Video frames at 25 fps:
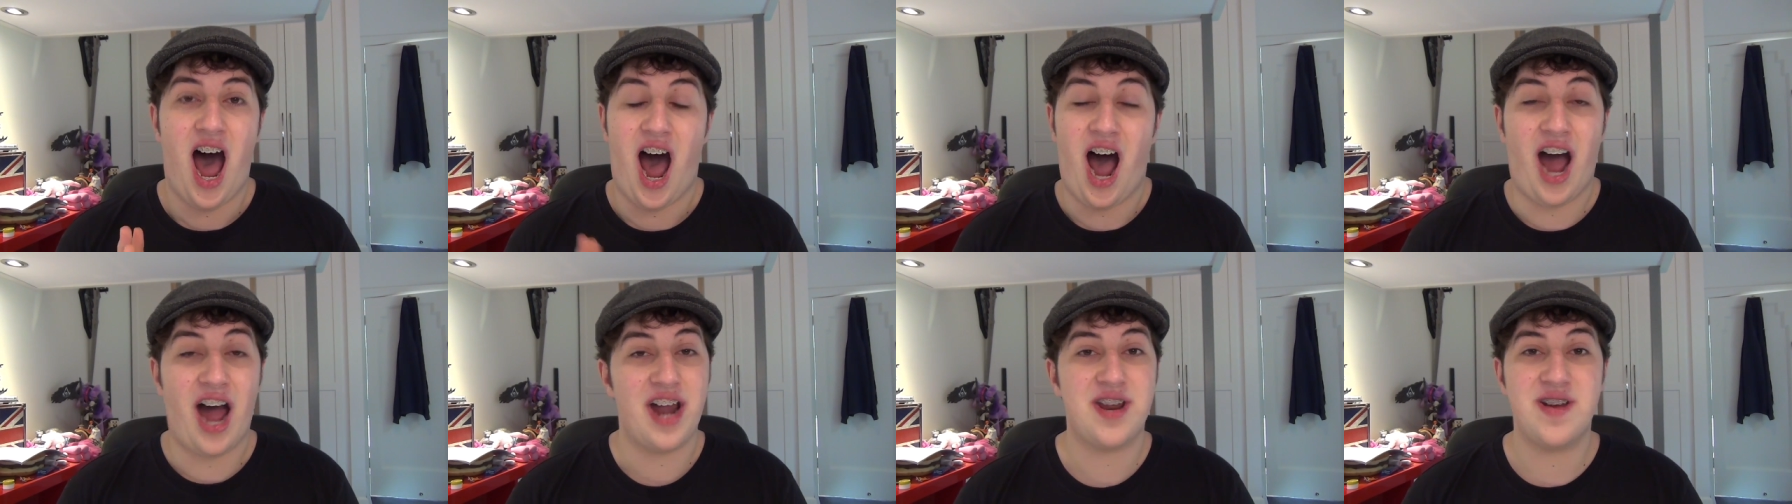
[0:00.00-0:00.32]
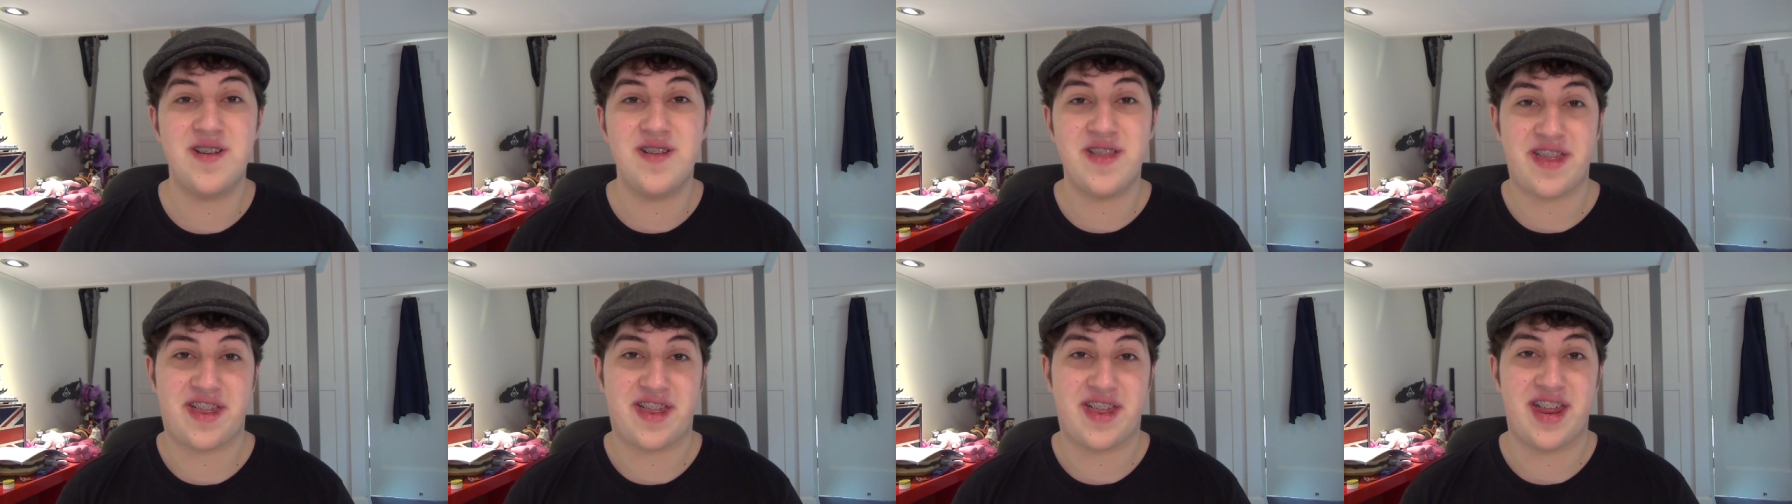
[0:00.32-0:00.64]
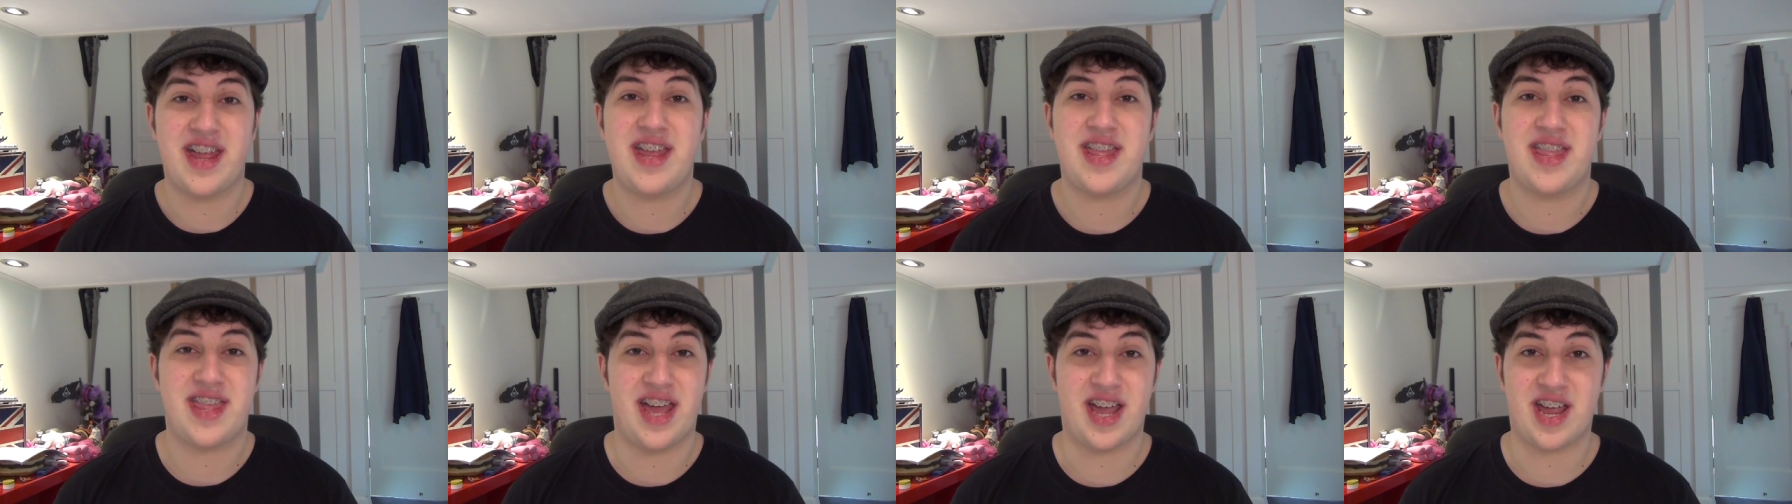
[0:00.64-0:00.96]
I don't
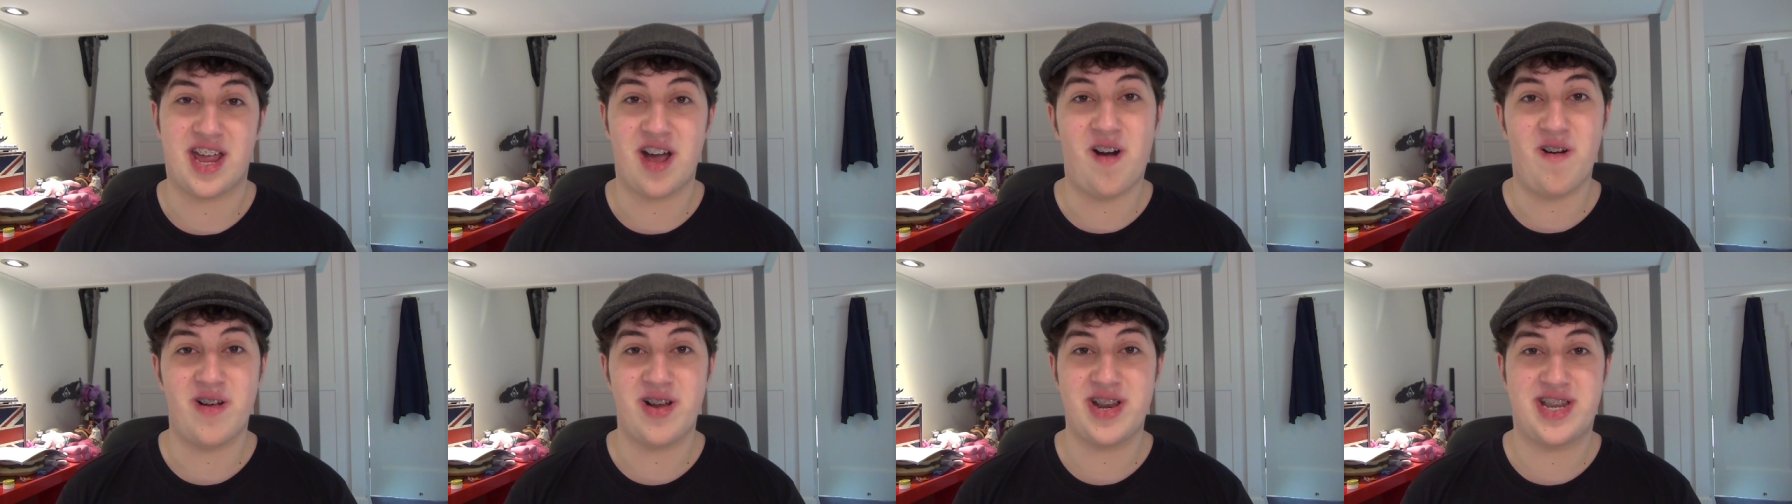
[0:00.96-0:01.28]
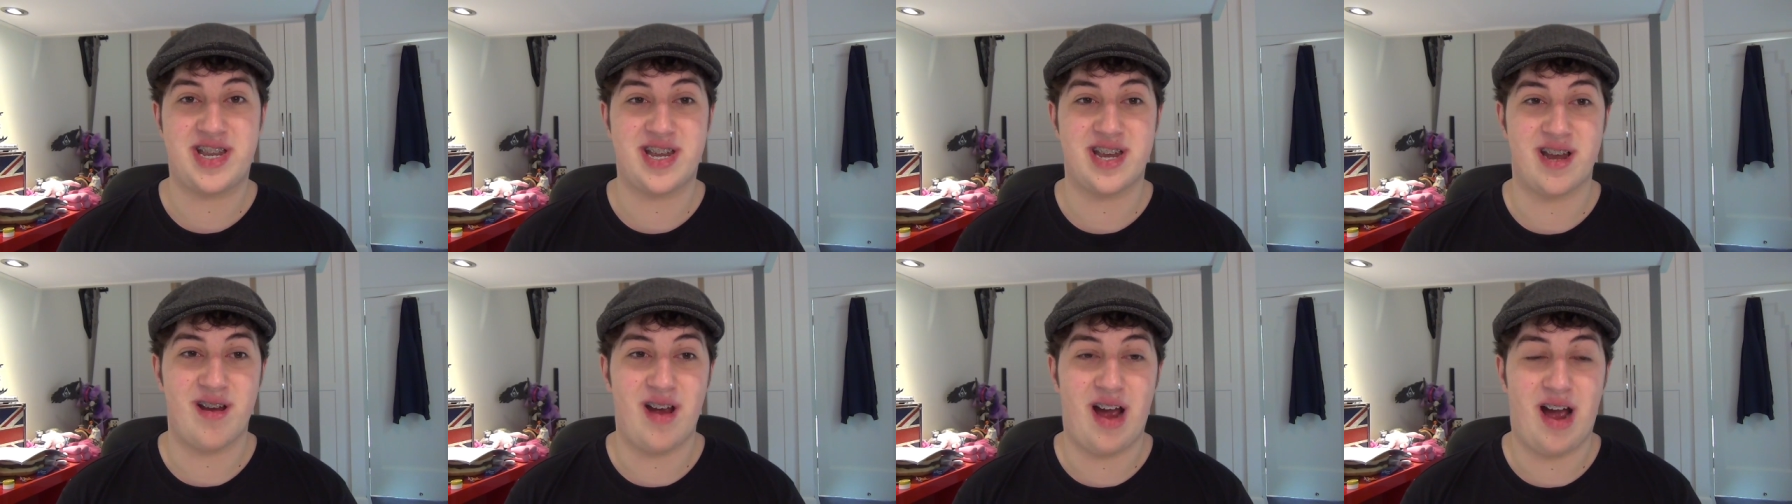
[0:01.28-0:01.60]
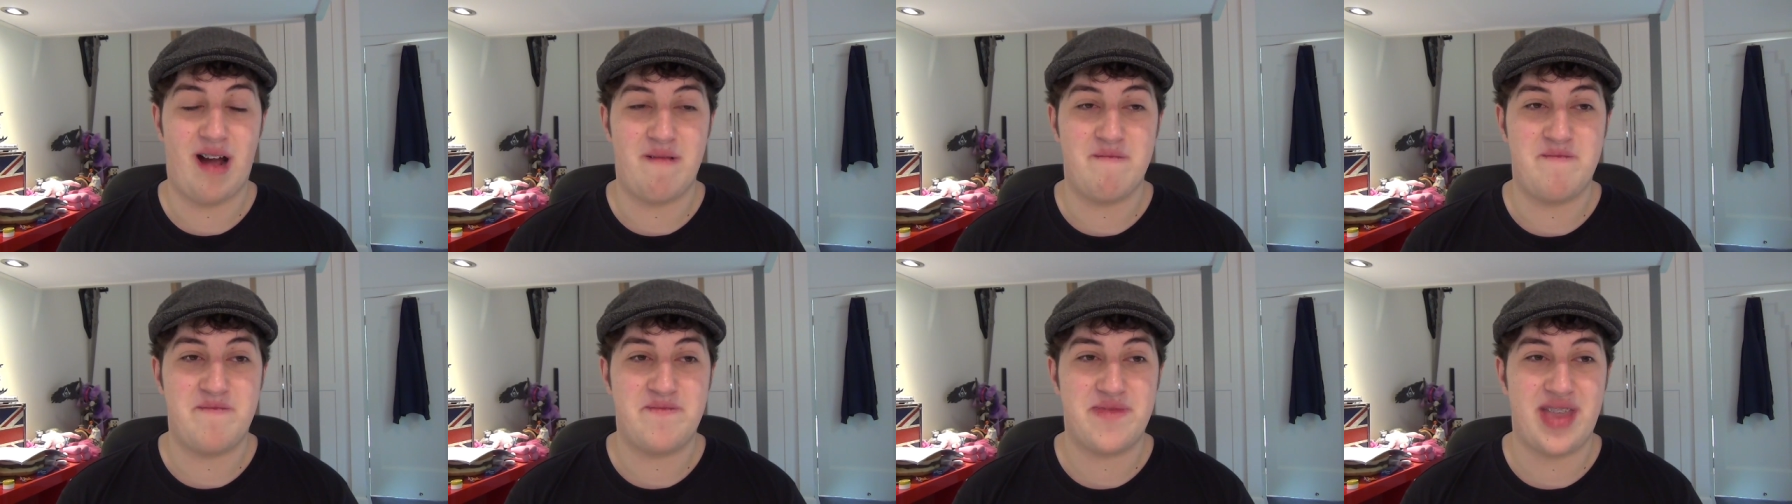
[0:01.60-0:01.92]
think they're going to
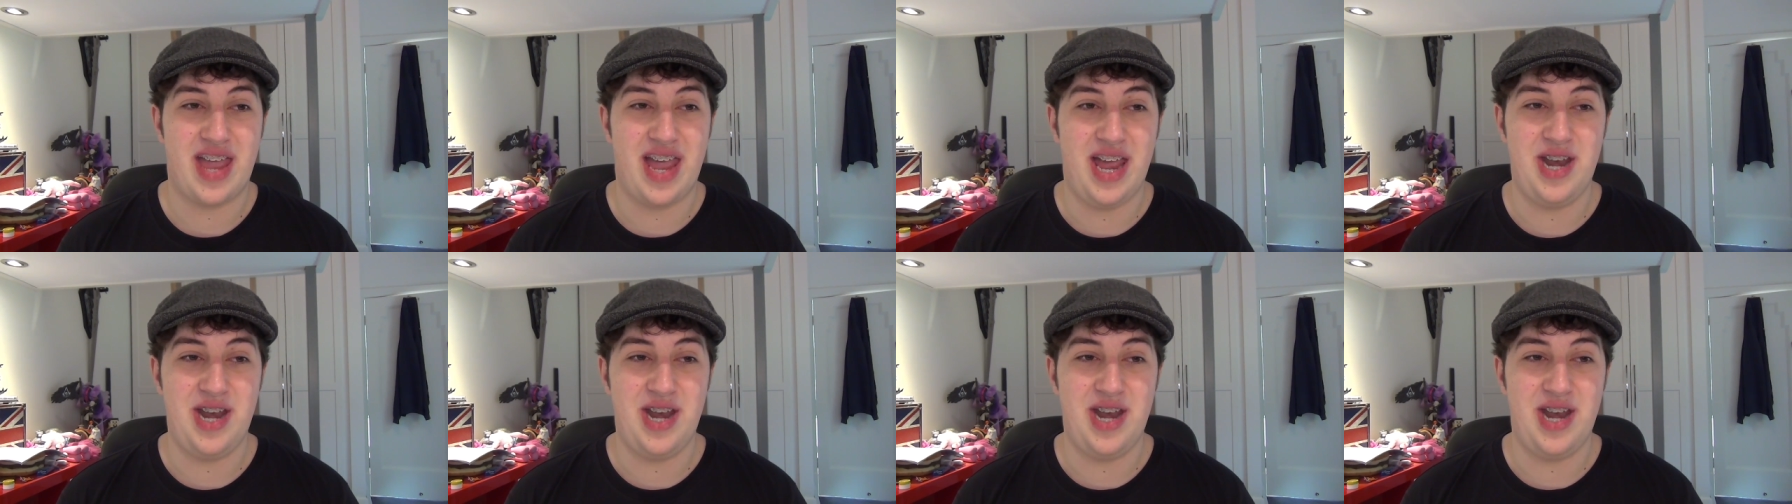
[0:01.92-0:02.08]
um,